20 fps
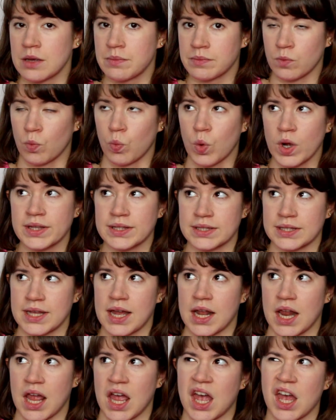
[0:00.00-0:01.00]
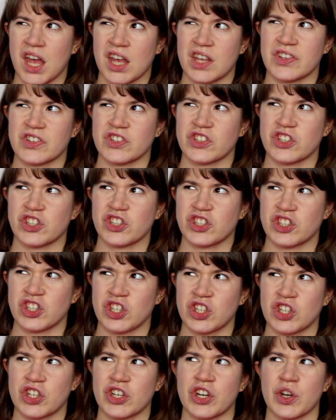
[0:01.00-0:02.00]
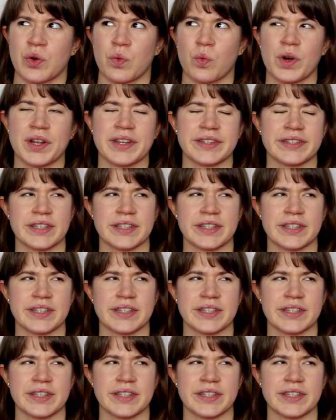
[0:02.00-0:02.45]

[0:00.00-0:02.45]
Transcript: One set has sheer and 2